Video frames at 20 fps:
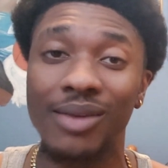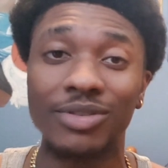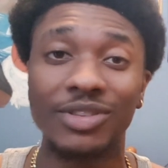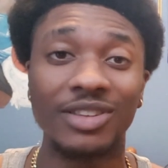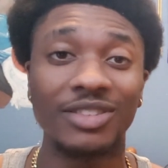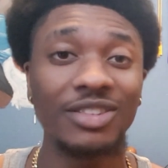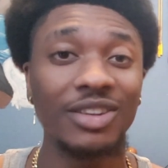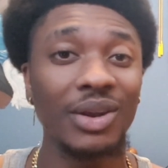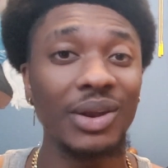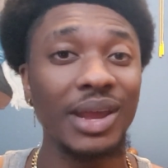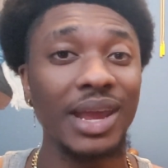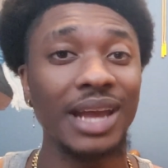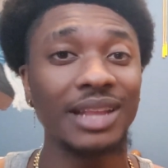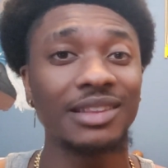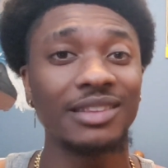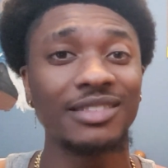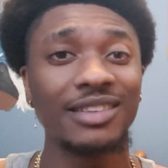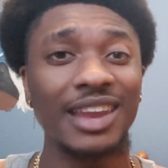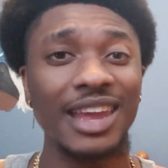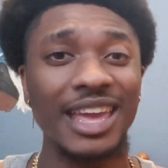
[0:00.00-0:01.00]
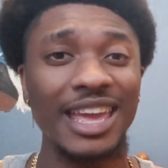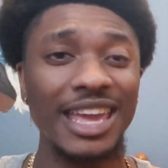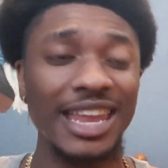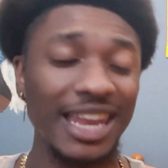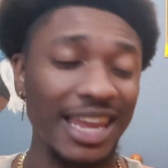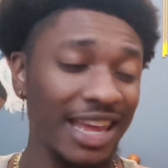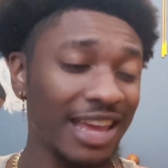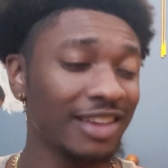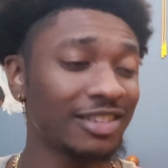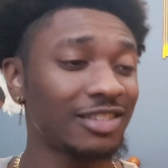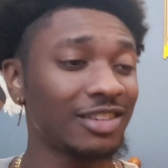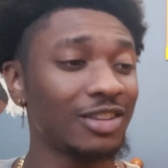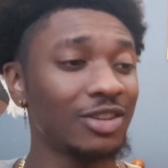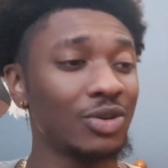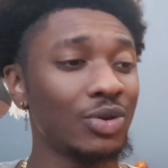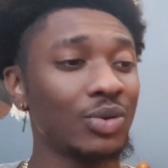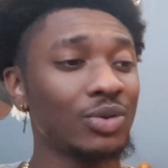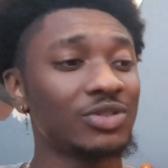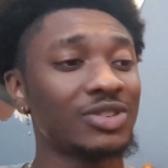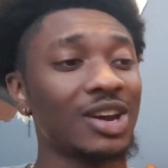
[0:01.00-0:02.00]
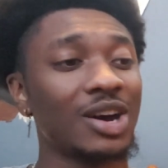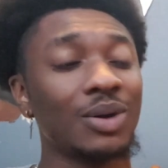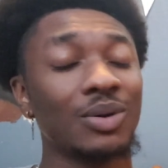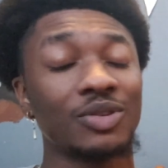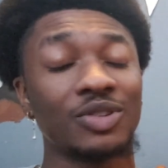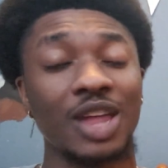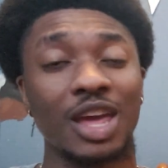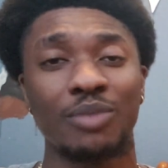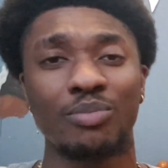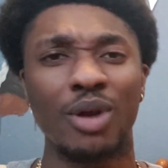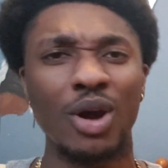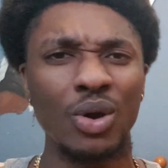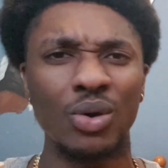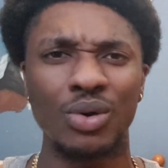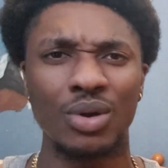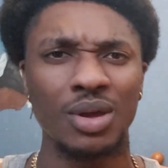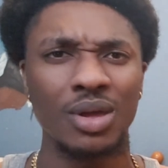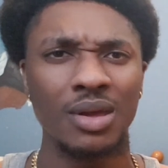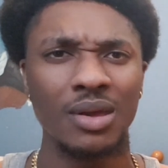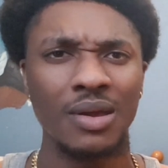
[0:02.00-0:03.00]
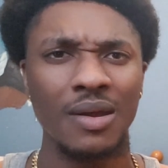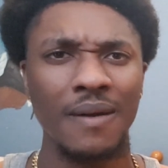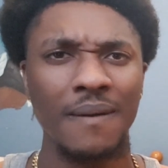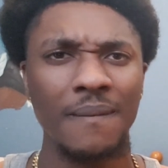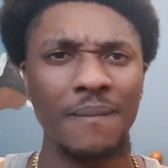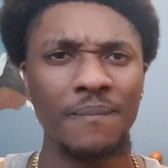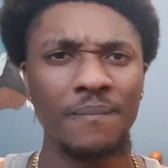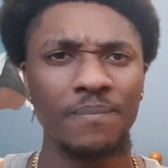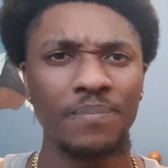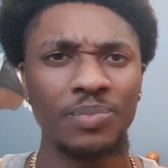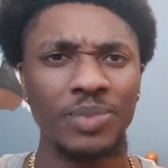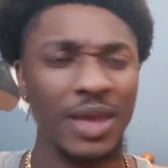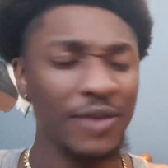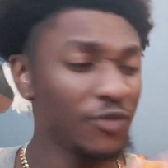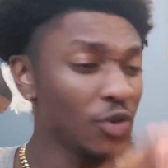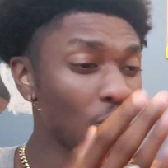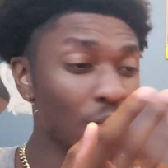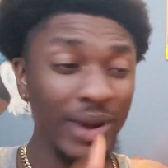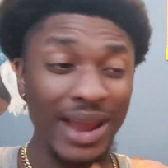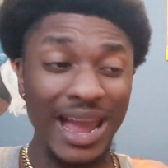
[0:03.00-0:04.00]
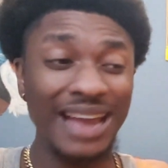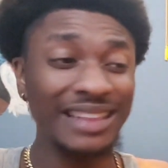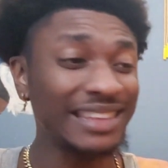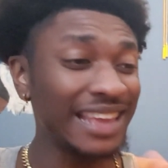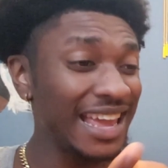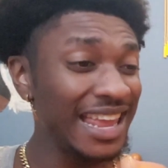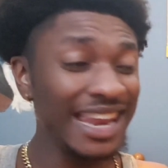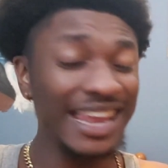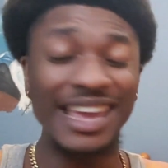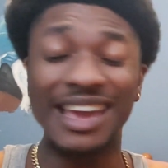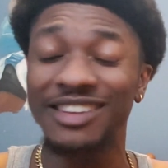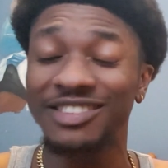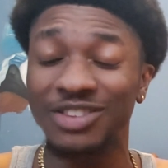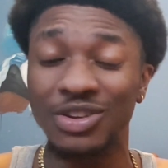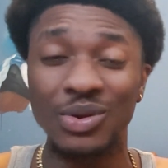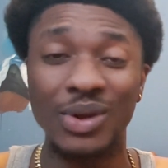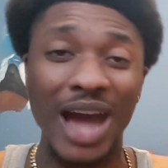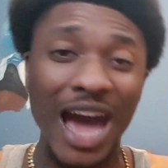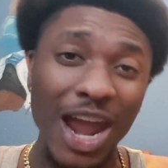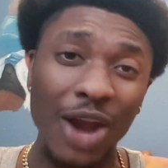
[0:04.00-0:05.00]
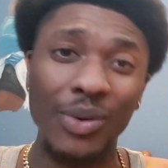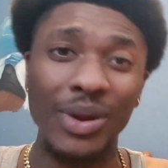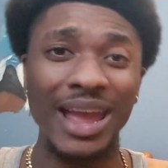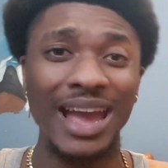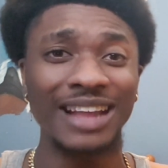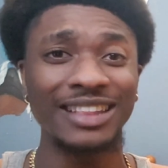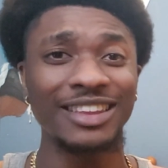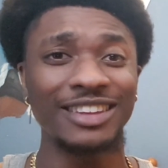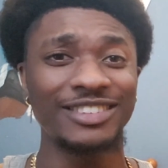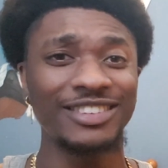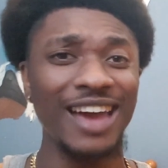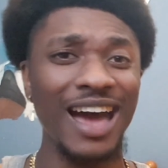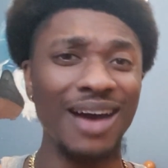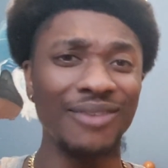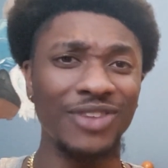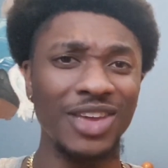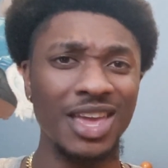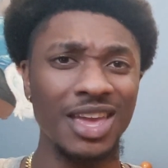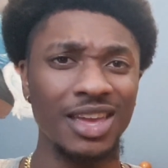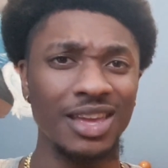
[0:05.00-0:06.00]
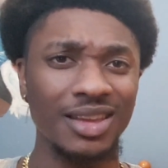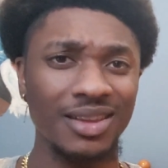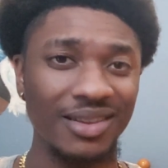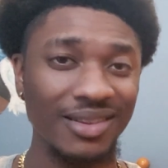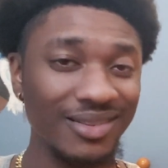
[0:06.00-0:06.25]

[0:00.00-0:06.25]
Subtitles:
ever since I reacted to that NES to dude, y'all was like, bro, if you react to NES, you gotta react to Xavi.